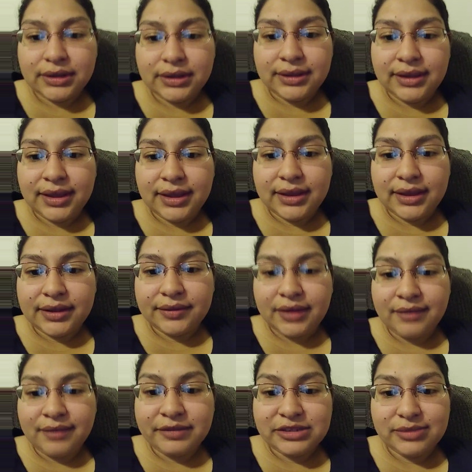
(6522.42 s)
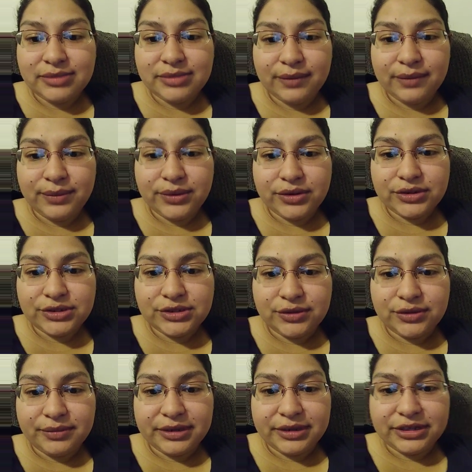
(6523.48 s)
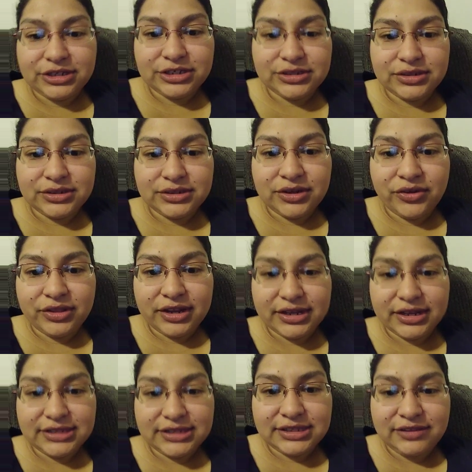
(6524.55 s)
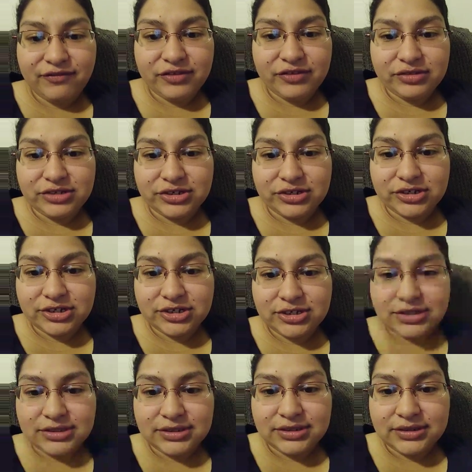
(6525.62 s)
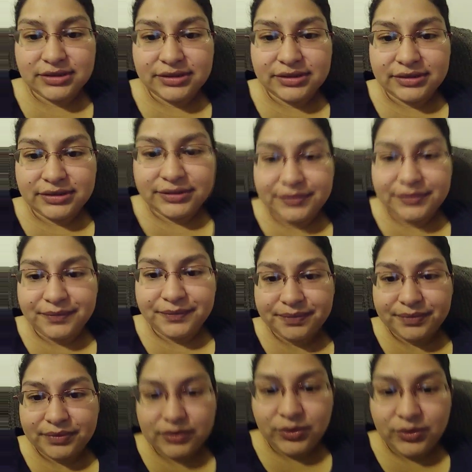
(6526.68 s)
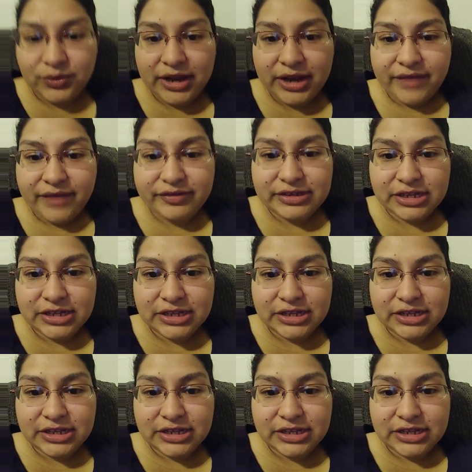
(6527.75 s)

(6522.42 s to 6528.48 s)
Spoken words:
Yeah, I miss my computer so much. Oh, and then I see the filters. We could have a dance